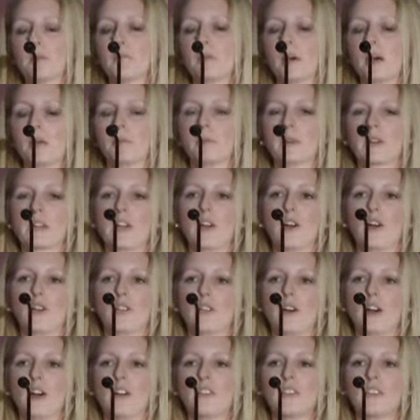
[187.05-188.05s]
public health
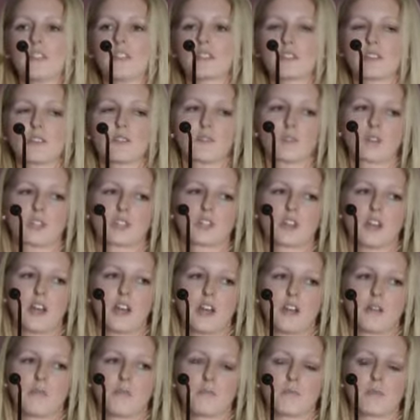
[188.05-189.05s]
office, of which
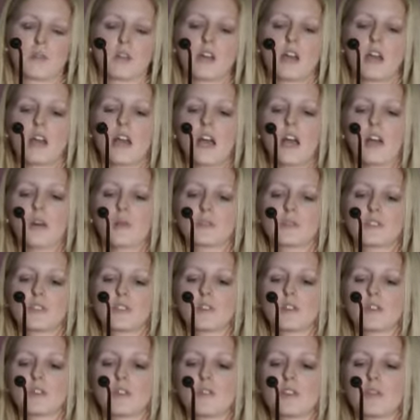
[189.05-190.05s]
I'm housed
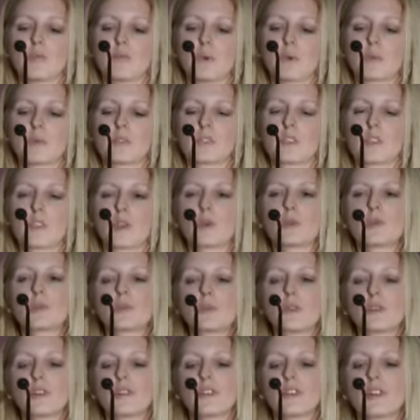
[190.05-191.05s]
out of, and most of those
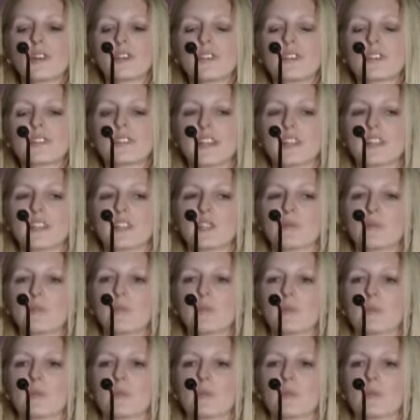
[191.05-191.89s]
referrals tend to be